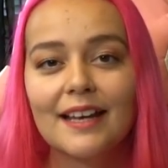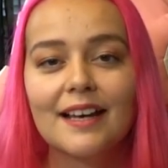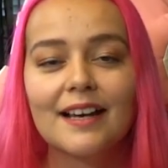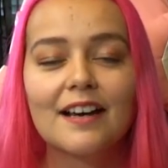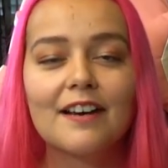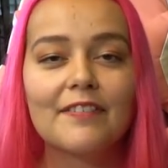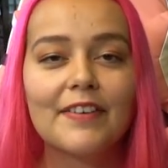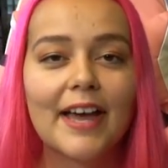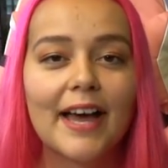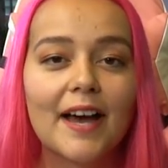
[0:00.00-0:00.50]

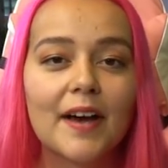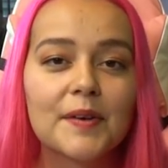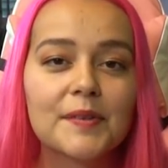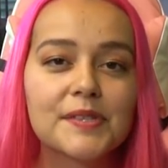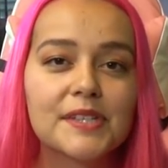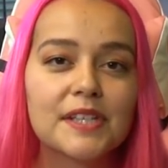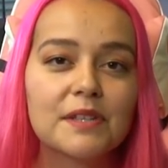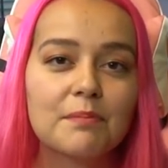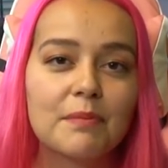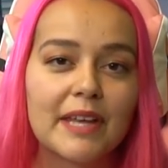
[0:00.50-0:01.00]
of
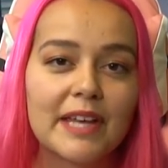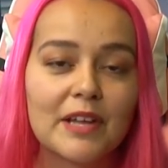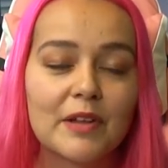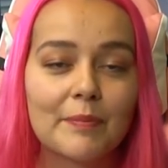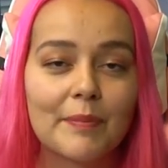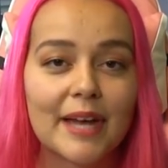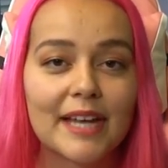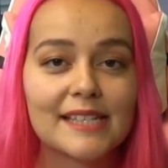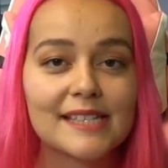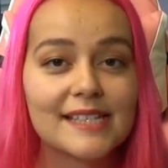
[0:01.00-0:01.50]
housing
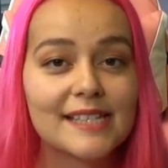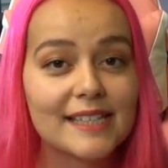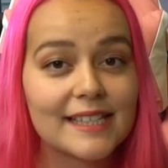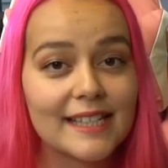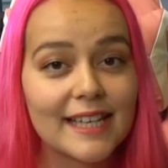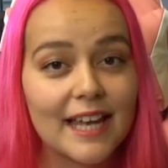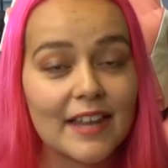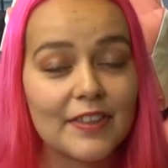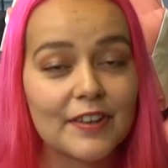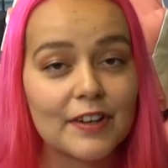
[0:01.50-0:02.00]
male mice
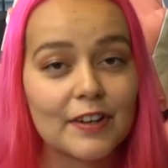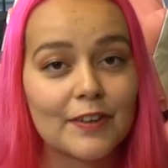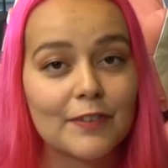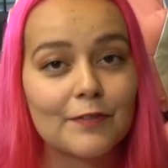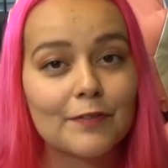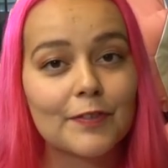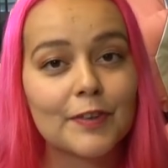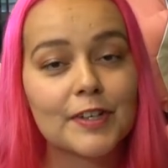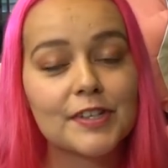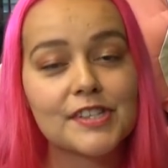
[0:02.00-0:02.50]

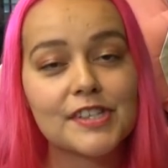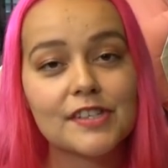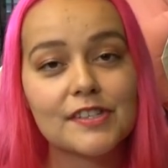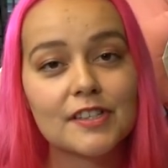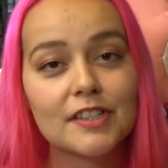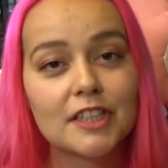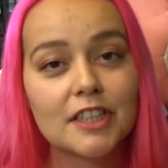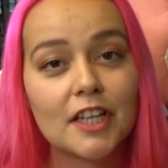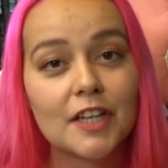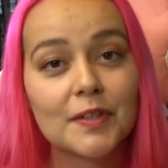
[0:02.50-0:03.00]
together versus
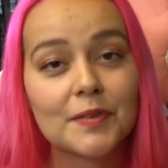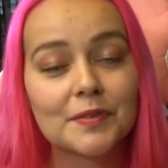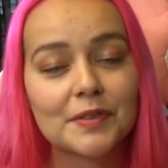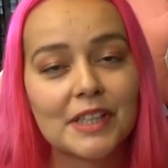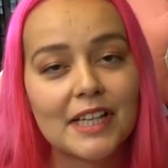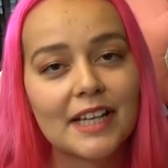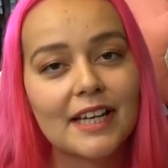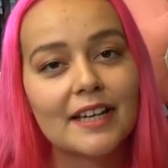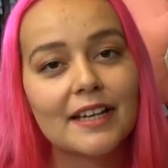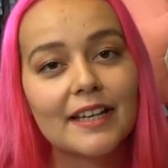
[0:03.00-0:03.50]

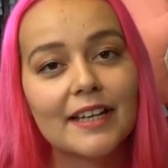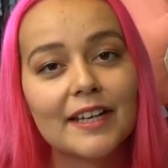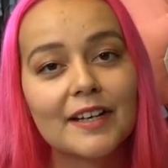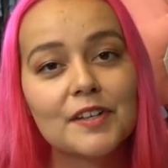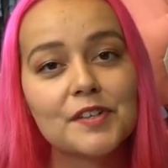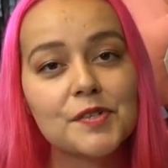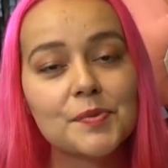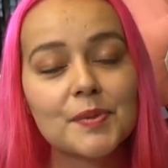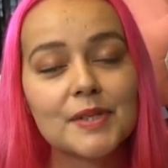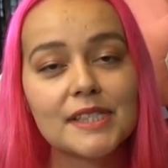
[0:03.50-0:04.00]
alone,
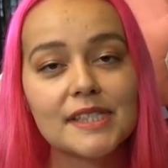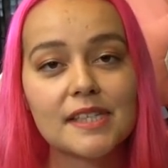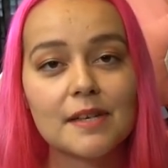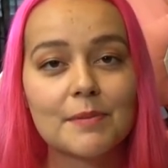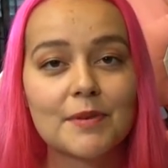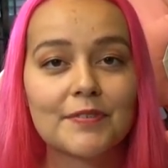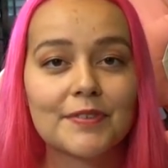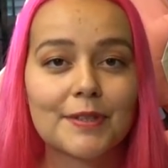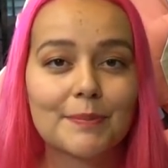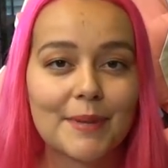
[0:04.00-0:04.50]
here's what
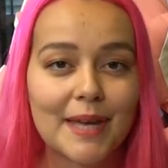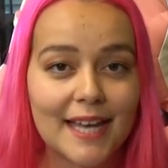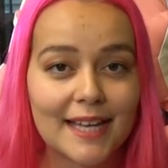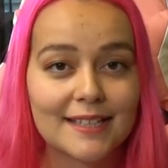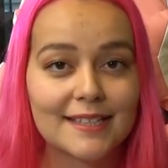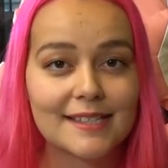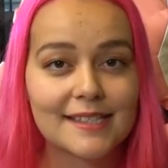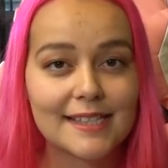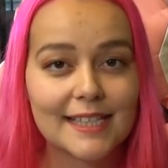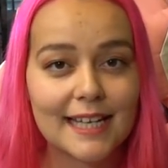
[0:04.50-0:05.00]
some of them
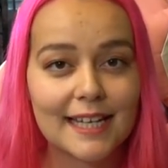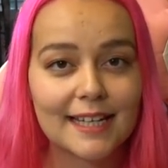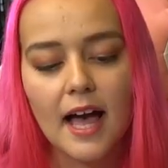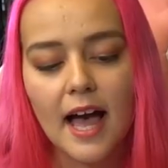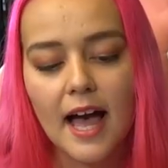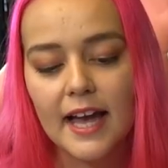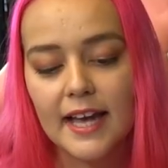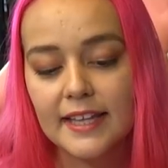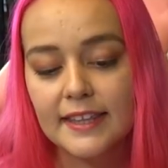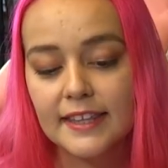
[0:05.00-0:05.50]
had to say.
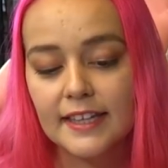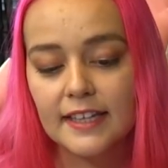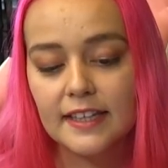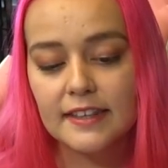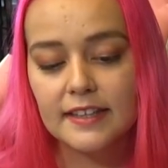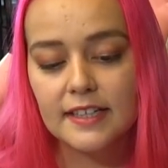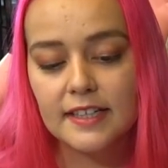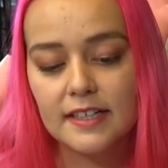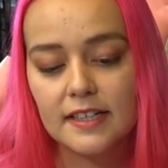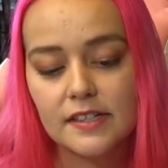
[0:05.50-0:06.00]
I
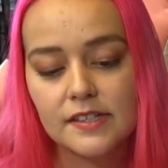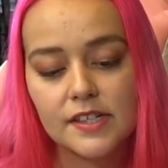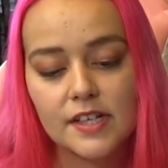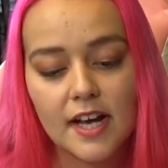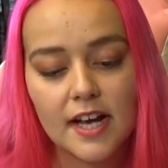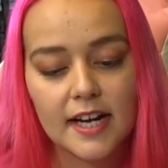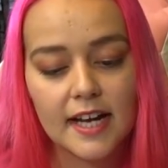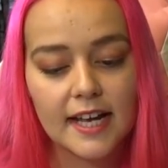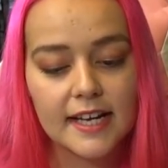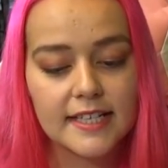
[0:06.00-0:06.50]
think that it is
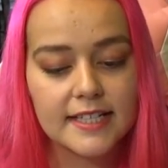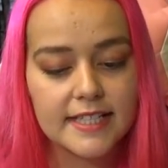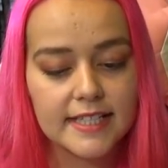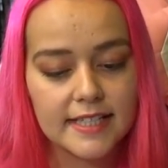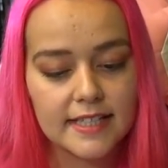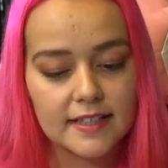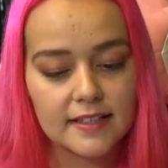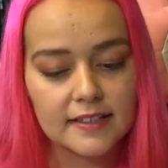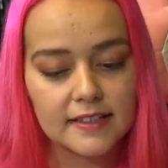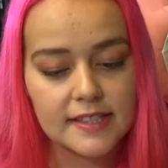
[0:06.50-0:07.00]
not
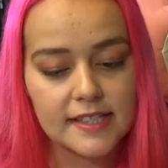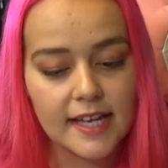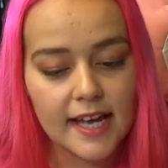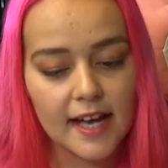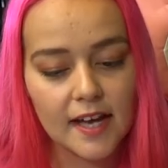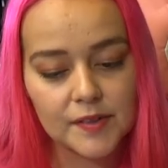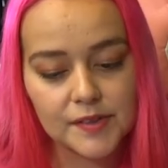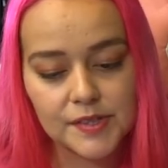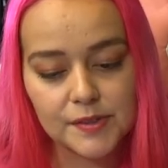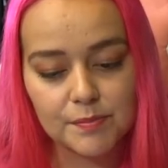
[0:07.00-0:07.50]
ideal to
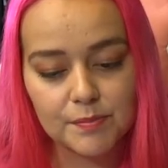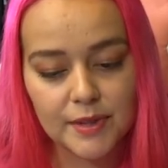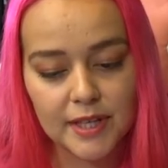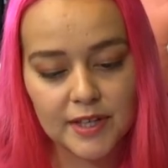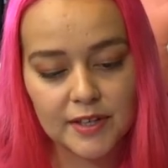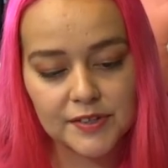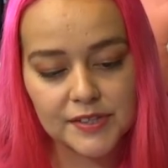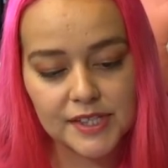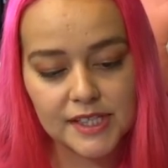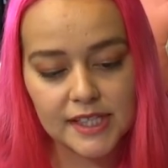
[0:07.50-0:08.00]
house
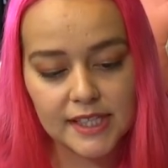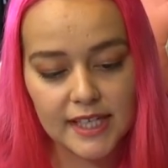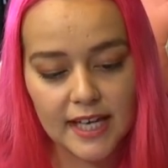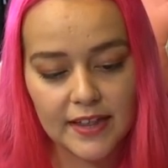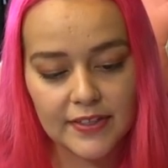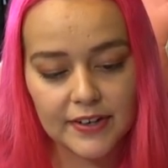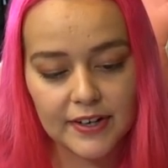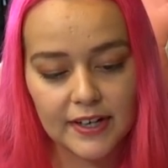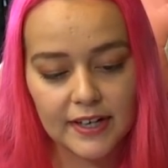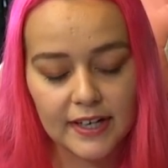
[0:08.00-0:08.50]
males
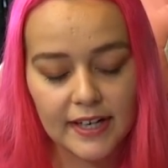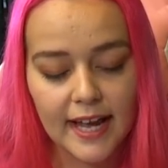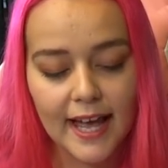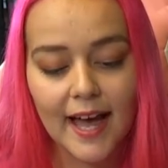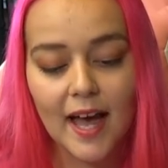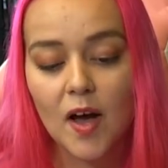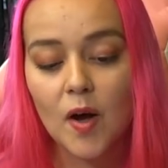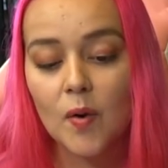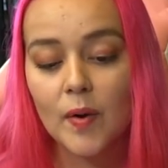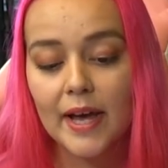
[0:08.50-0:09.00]
together.
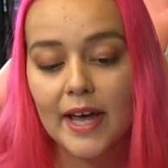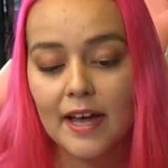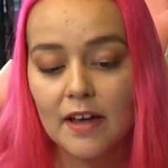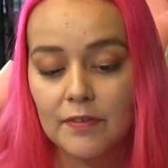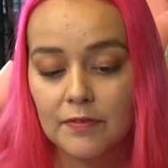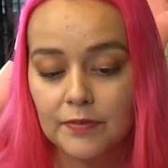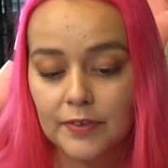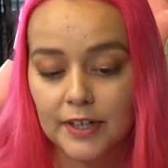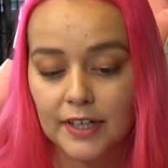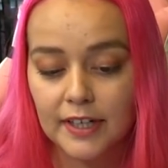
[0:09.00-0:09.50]

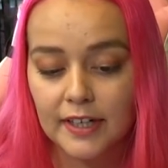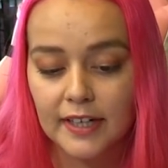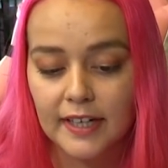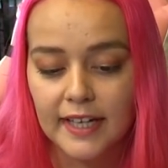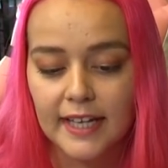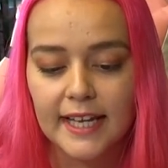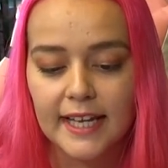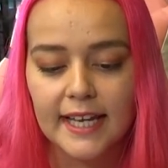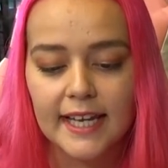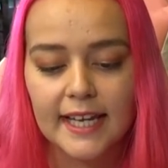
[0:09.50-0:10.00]
However,
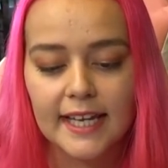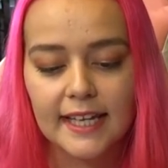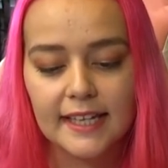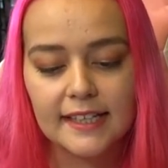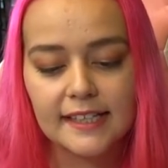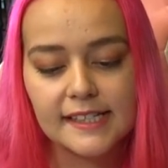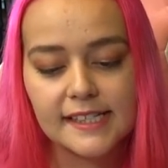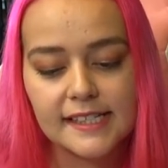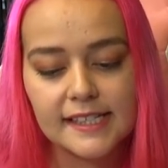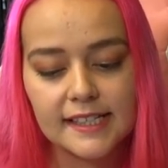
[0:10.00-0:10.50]

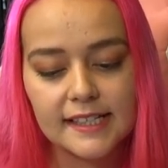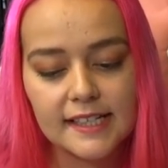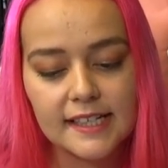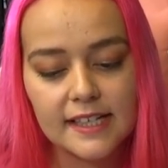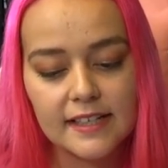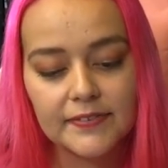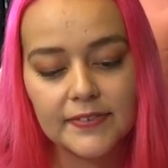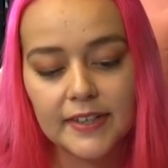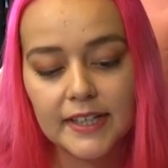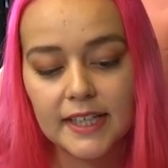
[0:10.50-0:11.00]
it is
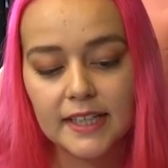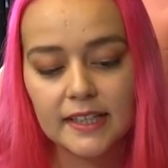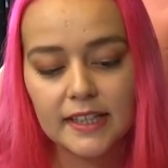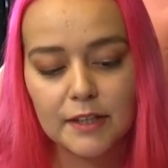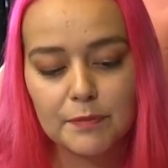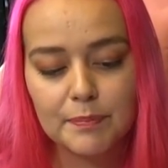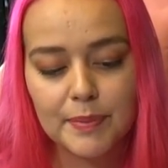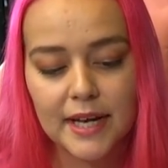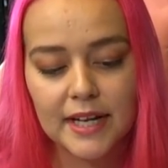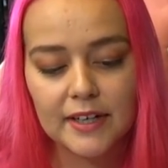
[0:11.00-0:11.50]

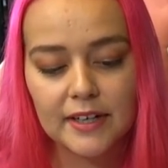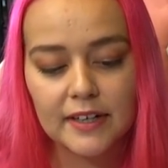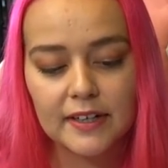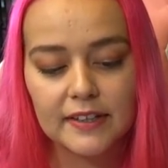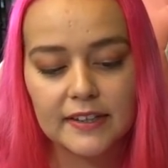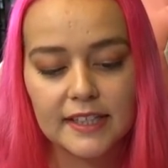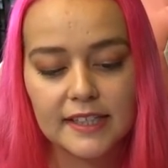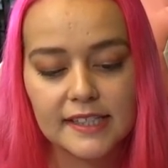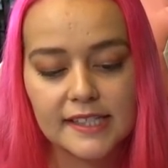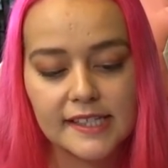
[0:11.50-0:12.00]
significantly
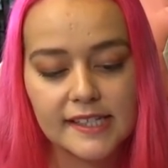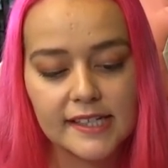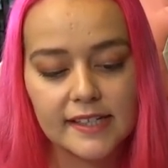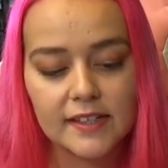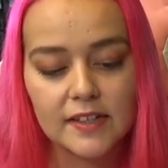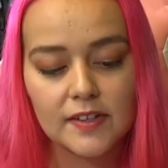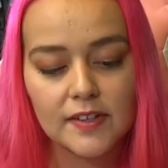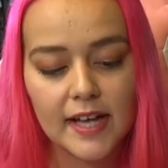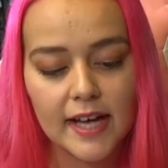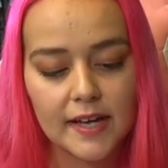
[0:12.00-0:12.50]
better than
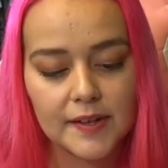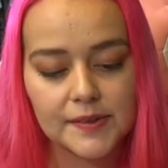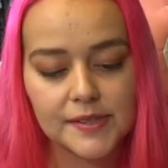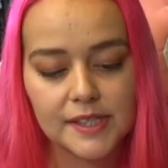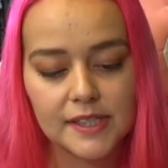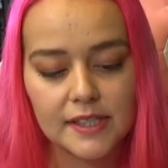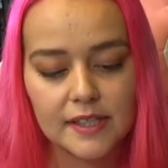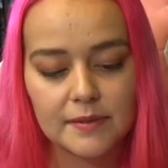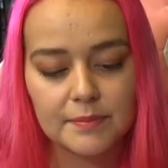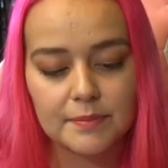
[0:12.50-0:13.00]
single
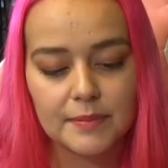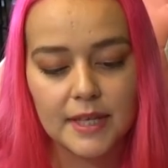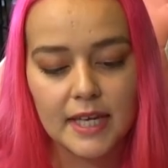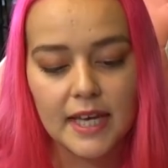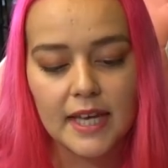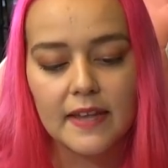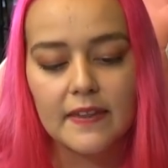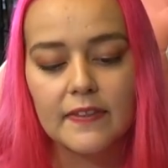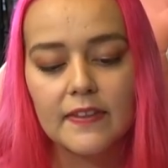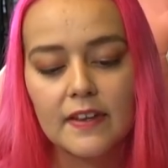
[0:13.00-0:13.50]
housing them.
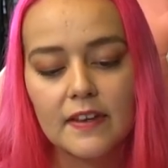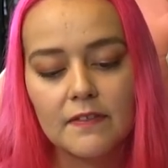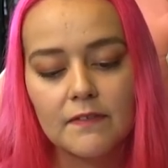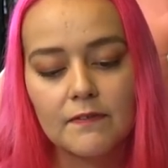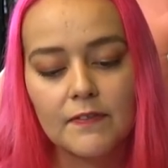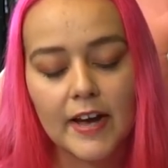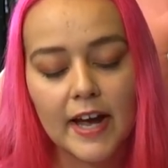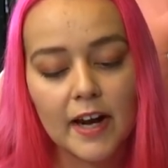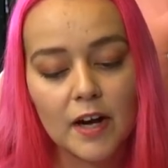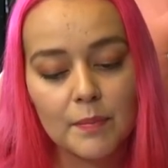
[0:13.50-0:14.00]
The
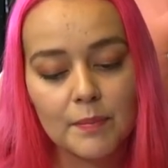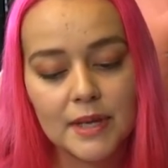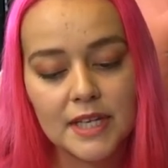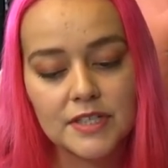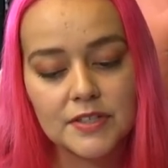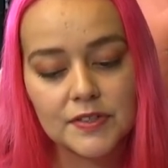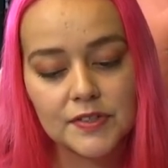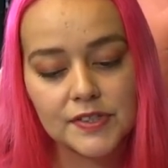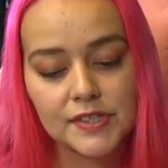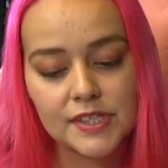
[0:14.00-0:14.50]

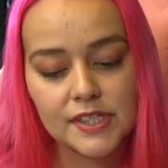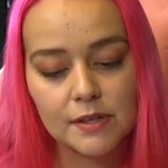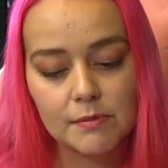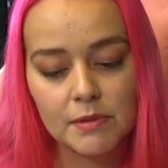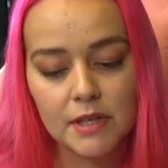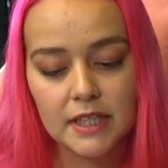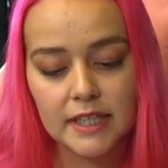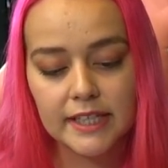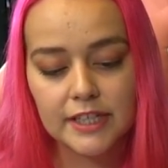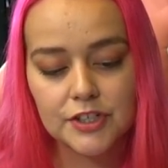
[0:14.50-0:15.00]
environmental
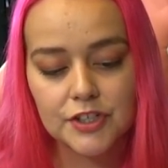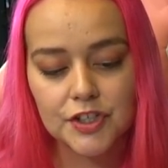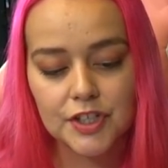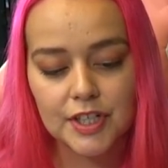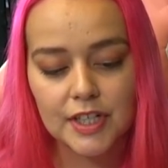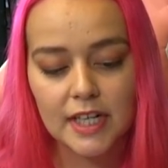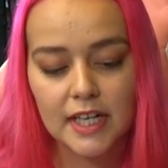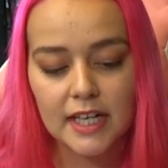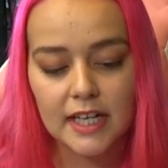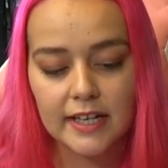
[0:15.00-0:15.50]

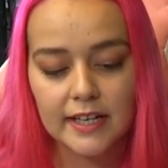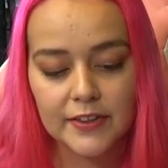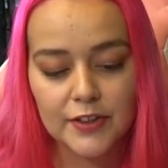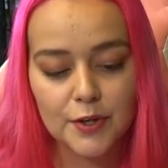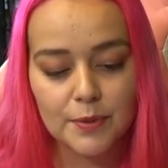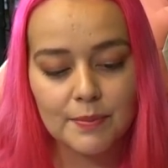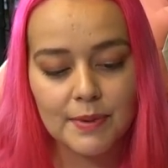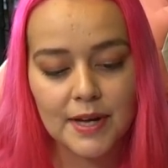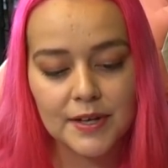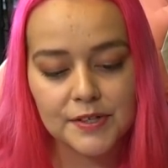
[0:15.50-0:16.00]
stimulation
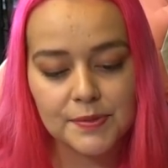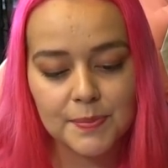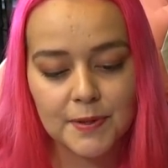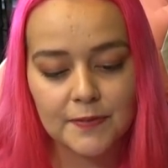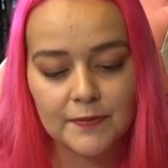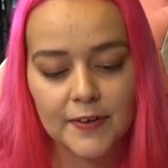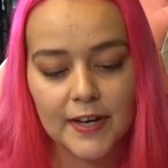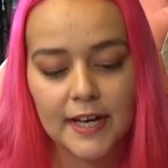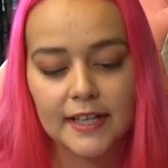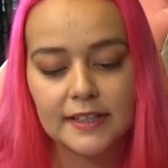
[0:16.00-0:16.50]
another mouse
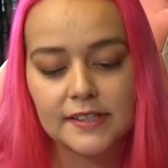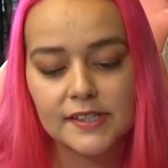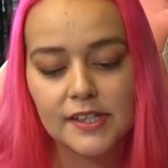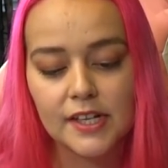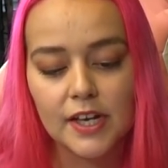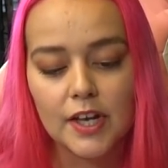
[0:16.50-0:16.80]
provides